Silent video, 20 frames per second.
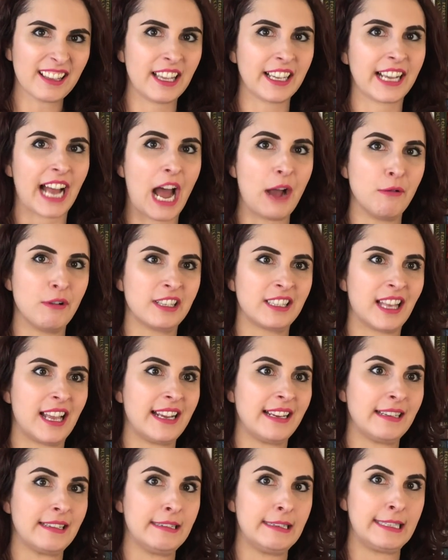Like I was
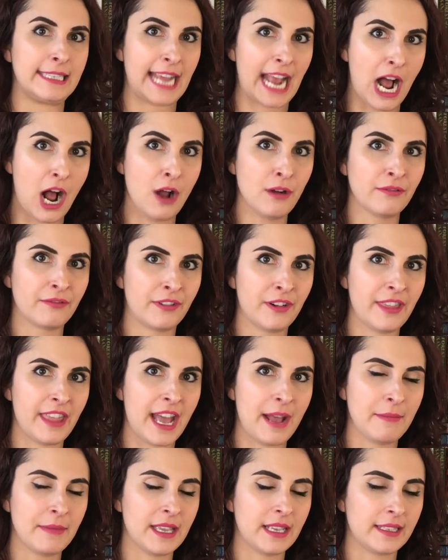like down for
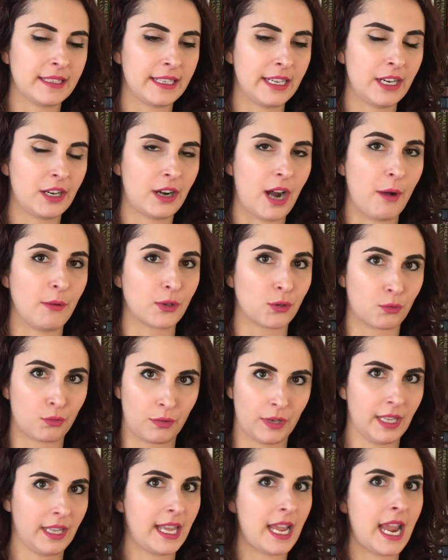them this year. I was
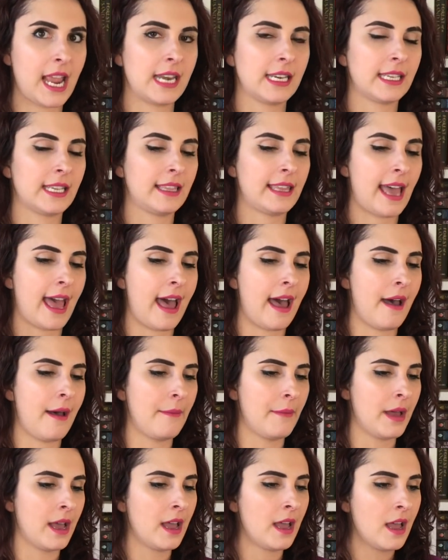really into
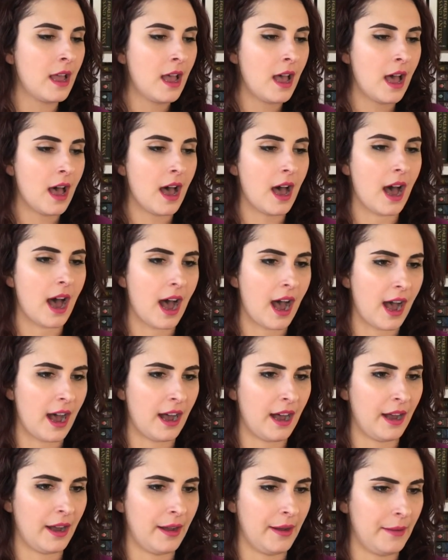them.
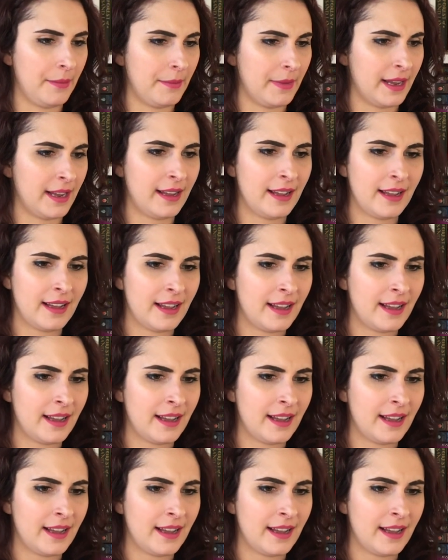Um,